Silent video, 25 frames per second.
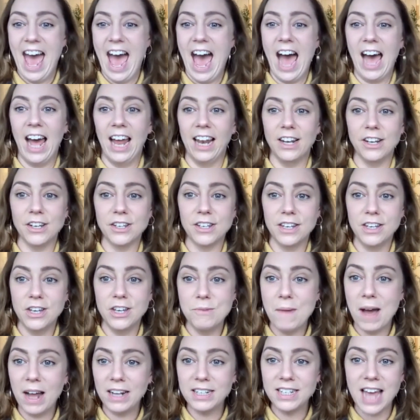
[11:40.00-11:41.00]
And no
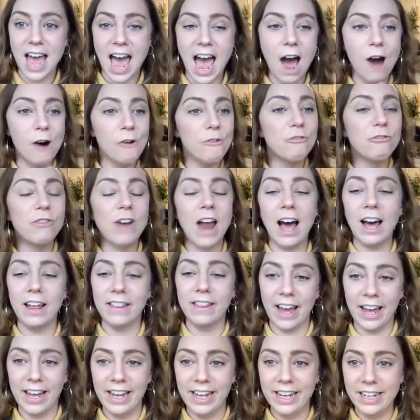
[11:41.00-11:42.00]
matter how flat
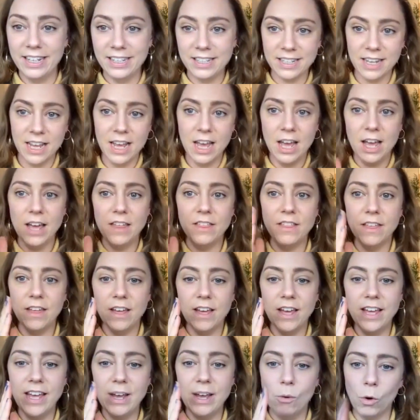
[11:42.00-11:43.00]
that is,
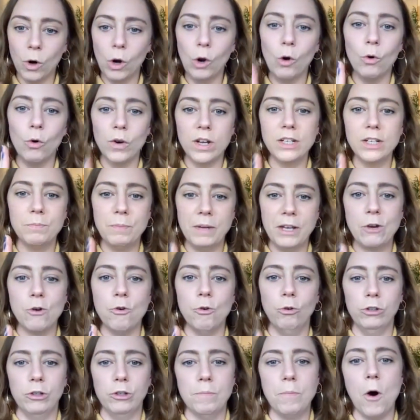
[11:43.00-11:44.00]
it will always be
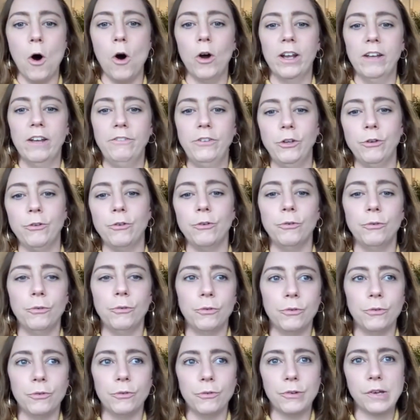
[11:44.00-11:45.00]
called upon if you
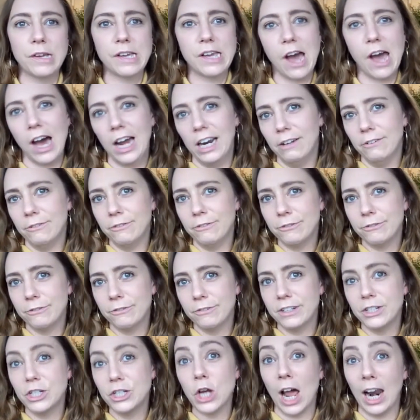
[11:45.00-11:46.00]
kind of
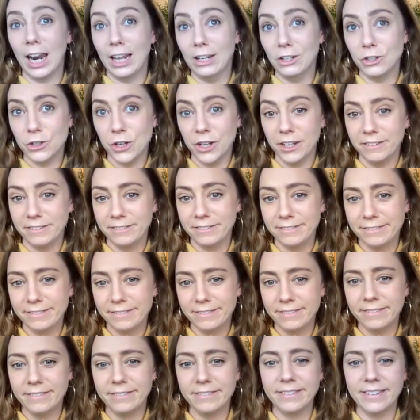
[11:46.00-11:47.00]
challenge it
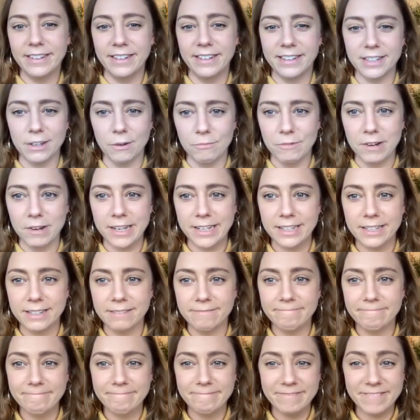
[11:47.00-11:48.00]
in some ways.
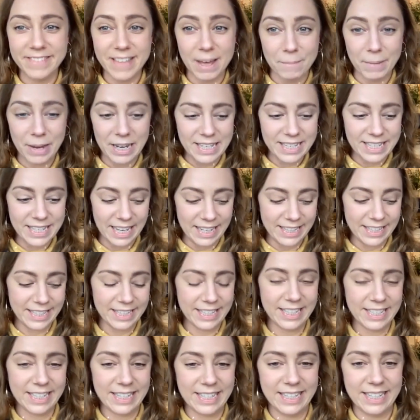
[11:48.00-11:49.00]
That makes sense.